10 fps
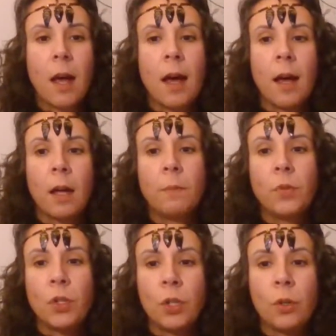
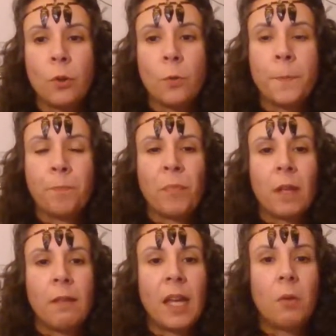to
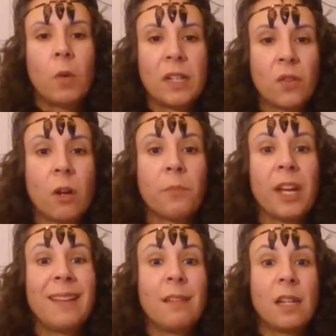then what is
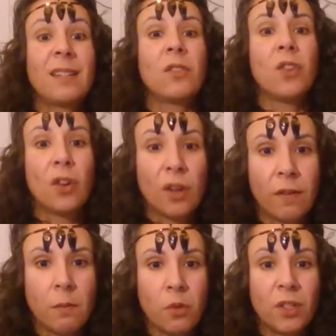comprehended as
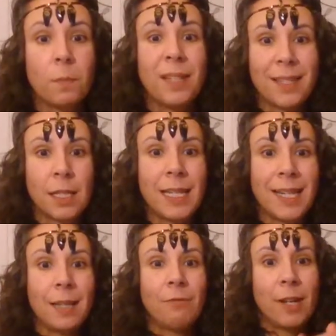earth, the
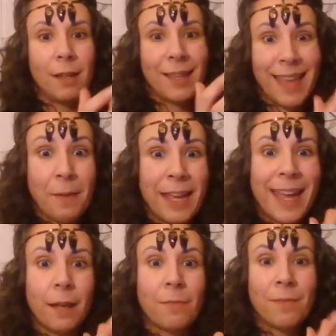multiplicity, right? Like that
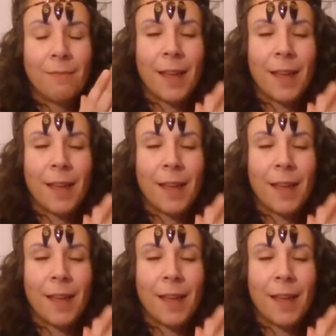again.